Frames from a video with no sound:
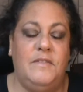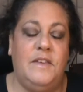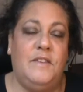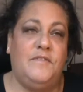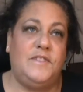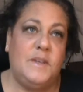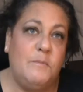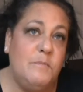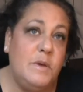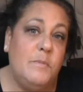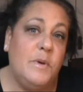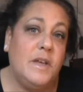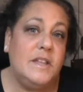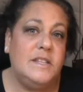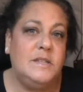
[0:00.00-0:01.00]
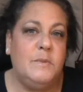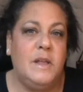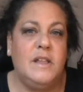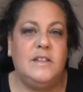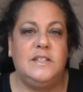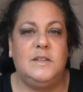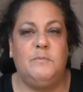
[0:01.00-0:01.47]
if some people can
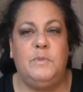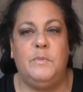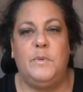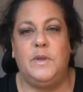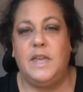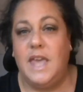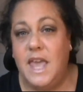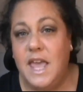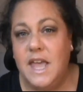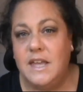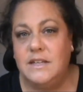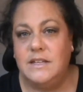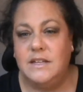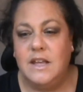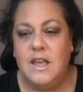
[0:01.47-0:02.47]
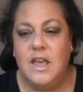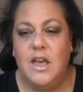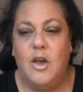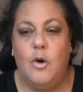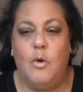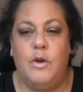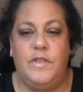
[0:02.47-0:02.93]
smell it and some people can't,
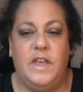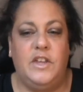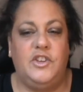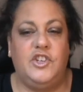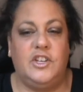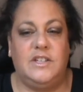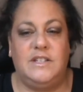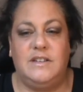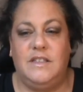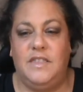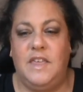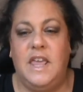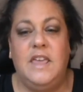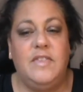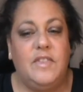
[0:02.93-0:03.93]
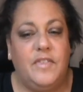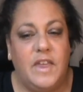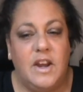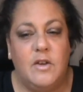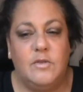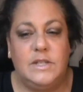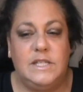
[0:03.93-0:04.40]
or they just think that
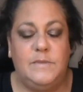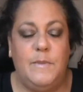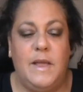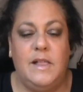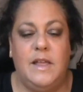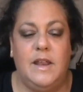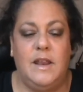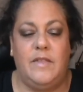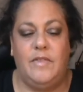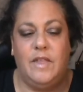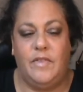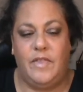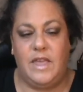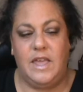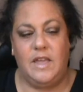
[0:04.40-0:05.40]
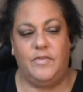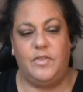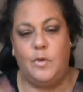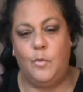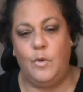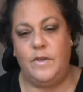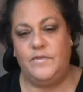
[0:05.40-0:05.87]
they don't smell it and then they get
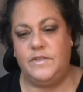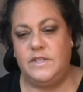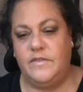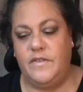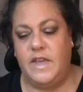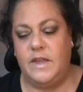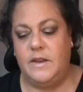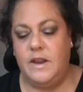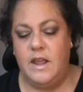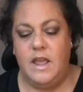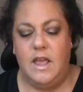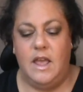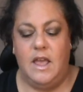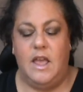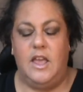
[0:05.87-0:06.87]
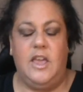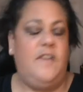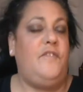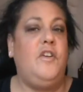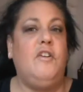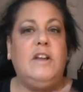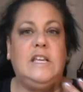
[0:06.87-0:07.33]
the whiffs of it.
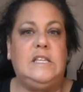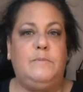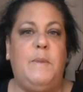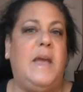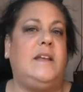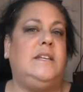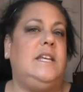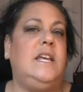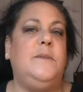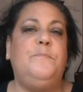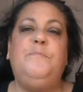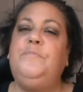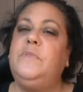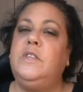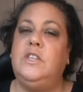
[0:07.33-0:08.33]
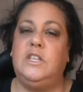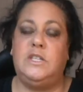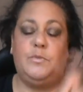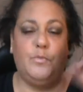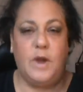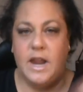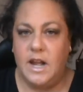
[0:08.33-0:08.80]
If you're expecting to
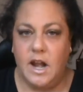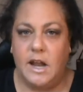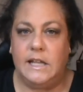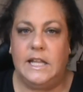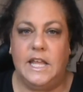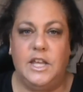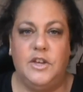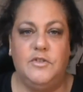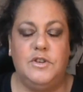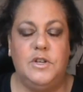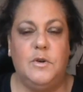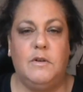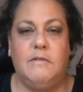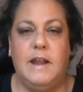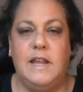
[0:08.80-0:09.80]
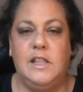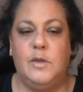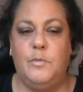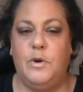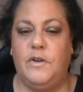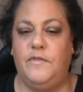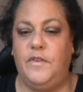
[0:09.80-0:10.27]
spray it on like you do a regular
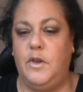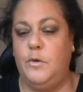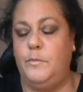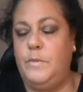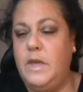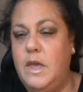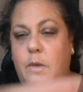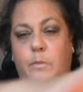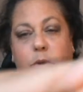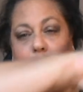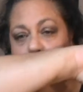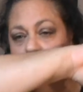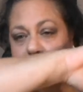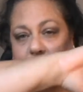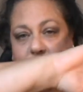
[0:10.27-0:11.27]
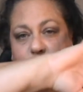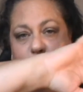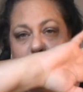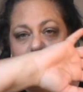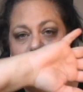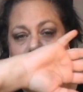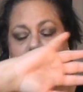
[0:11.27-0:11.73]
perfume, be able to
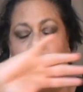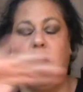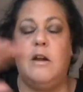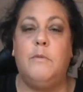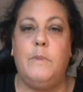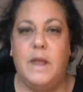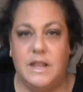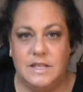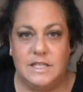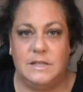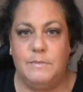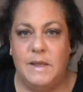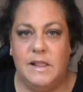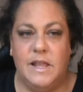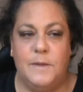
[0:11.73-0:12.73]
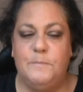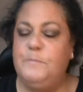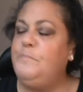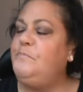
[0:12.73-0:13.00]
smell your arm and smell it,